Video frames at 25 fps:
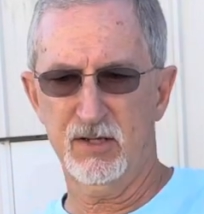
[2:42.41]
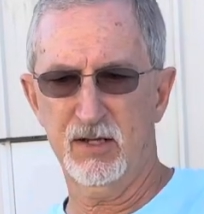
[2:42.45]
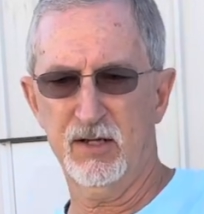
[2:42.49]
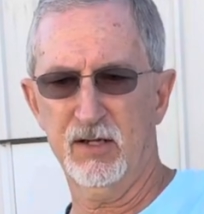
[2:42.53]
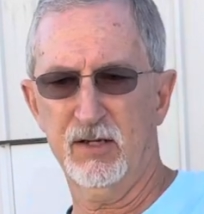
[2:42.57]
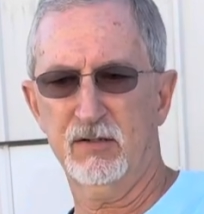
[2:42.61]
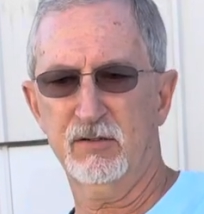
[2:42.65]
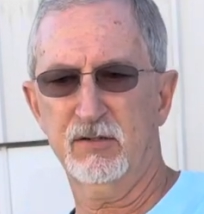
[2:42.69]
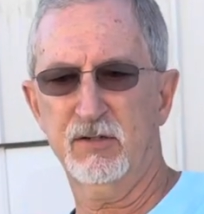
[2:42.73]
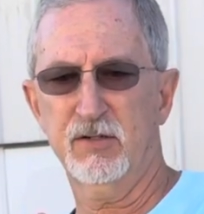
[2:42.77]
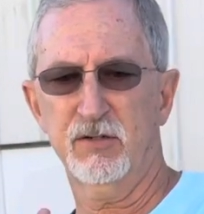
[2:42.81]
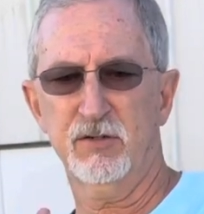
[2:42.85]

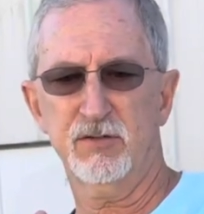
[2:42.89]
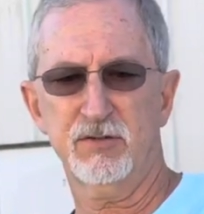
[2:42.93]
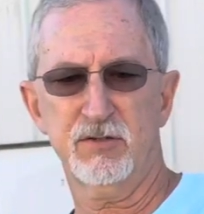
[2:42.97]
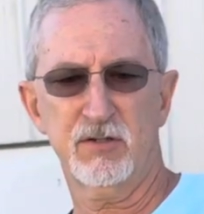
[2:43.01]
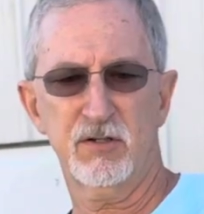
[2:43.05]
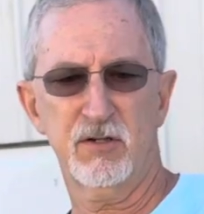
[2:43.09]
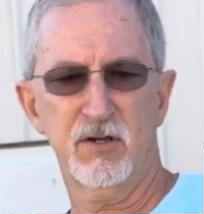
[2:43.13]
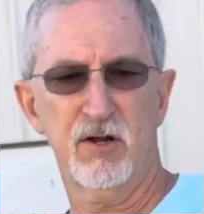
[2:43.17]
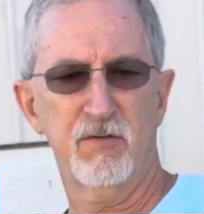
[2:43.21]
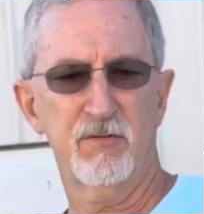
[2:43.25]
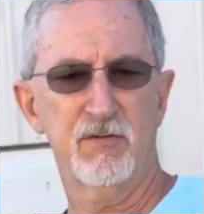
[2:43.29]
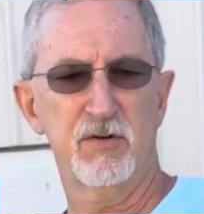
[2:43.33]
and tilts
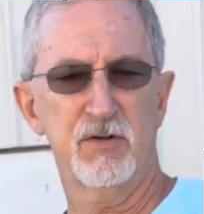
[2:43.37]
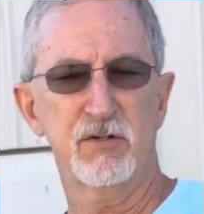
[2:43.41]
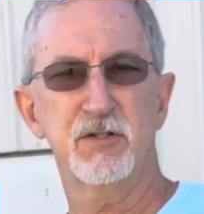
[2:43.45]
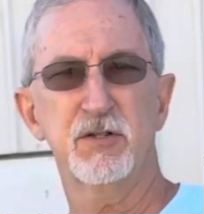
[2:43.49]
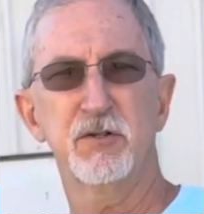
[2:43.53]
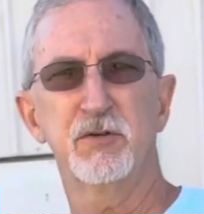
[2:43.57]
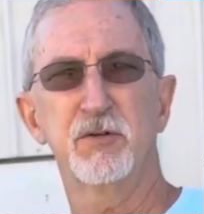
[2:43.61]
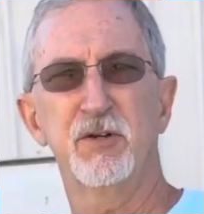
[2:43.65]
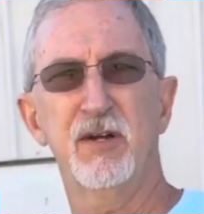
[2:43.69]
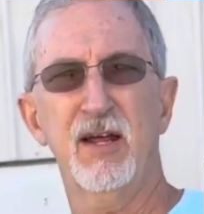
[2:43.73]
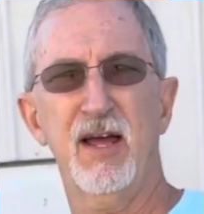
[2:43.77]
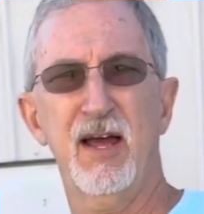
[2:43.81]
it over
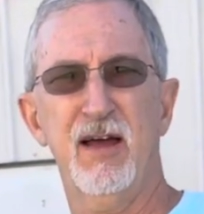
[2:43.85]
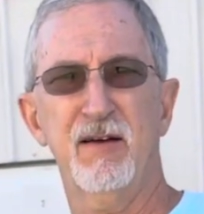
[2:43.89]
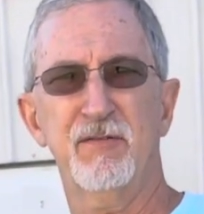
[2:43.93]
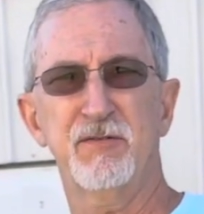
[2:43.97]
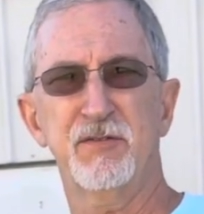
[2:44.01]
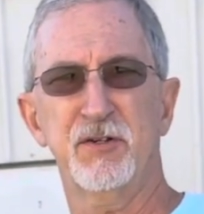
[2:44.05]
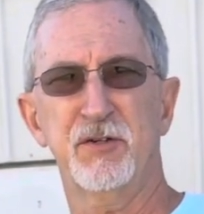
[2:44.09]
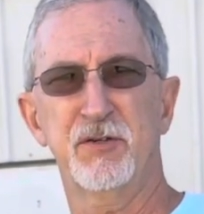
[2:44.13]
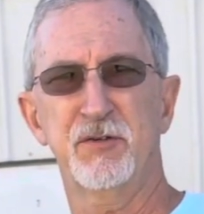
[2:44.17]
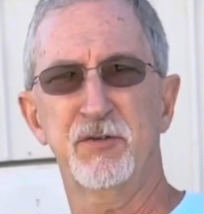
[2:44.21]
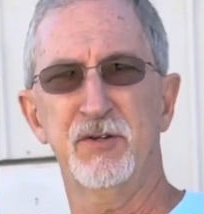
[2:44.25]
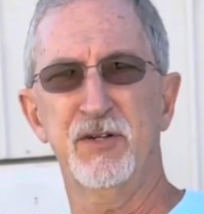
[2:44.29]
2.5
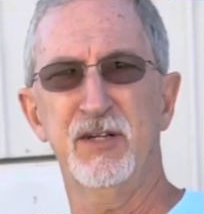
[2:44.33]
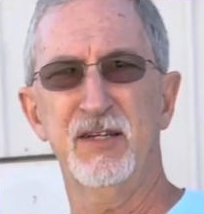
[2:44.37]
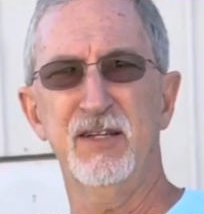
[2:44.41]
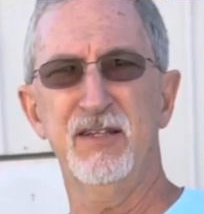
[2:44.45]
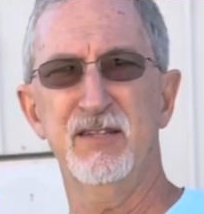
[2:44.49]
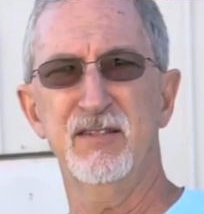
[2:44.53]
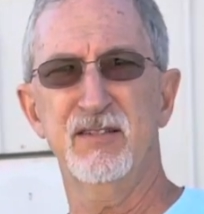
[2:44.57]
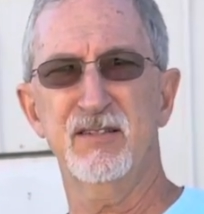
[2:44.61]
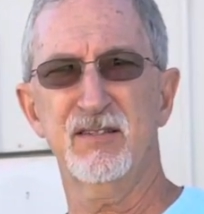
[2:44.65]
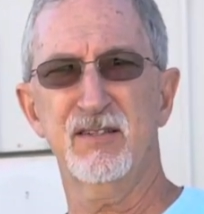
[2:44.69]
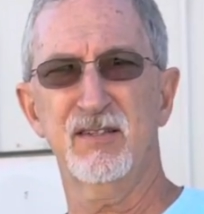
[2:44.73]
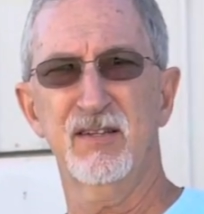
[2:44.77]

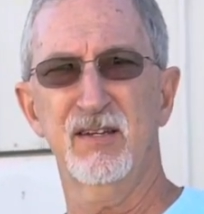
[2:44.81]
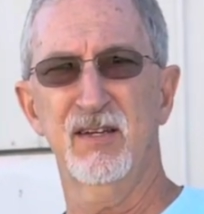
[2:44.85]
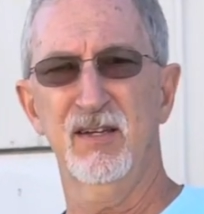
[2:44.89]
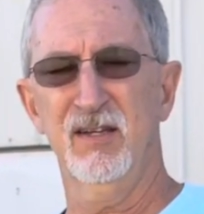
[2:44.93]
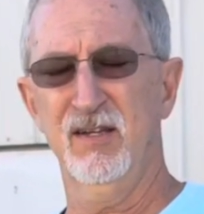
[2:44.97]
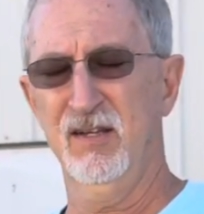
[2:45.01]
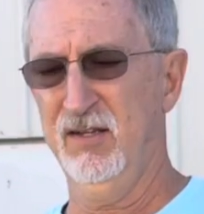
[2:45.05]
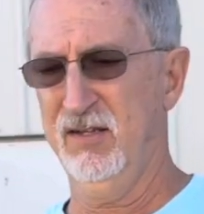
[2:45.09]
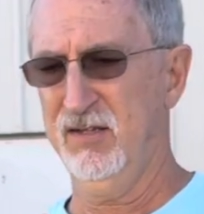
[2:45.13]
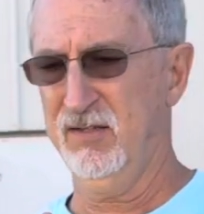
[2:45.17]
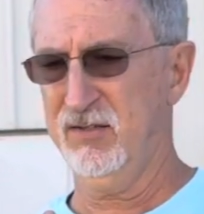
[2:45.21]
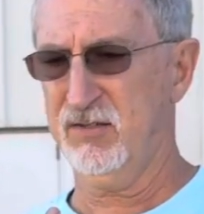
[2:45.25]
degrees.
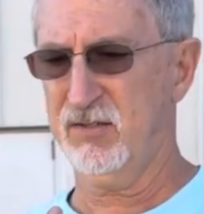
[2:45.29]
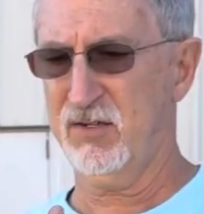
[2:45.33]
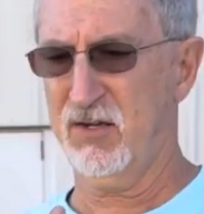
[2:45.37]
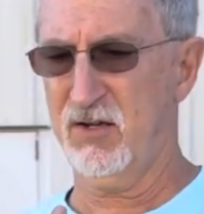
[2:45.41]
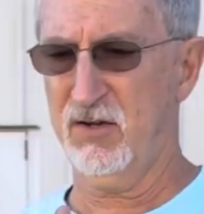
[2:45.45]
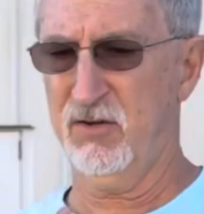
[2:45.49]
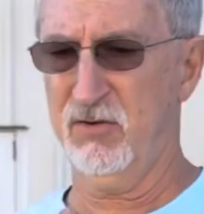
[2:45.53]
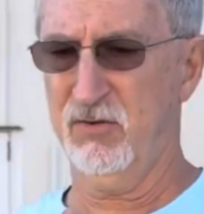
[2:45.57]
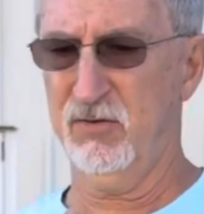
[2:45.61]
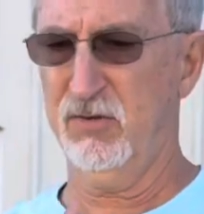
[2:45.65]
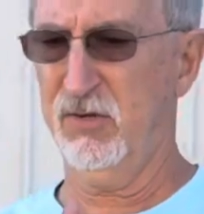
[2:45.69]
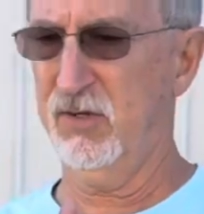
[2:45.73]

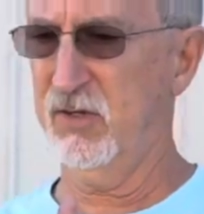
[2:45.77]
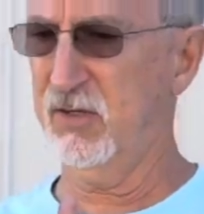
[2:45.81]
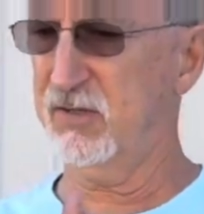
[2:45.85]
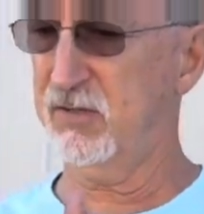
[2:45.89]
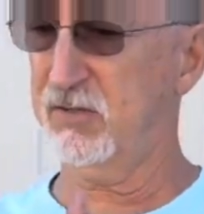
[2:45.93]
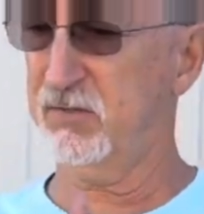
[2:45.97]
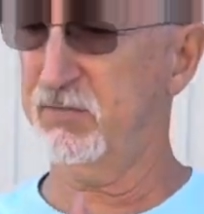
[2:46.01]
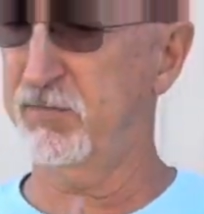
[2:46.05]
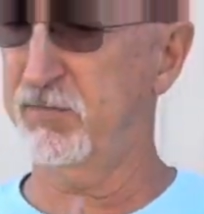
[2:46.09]
So it's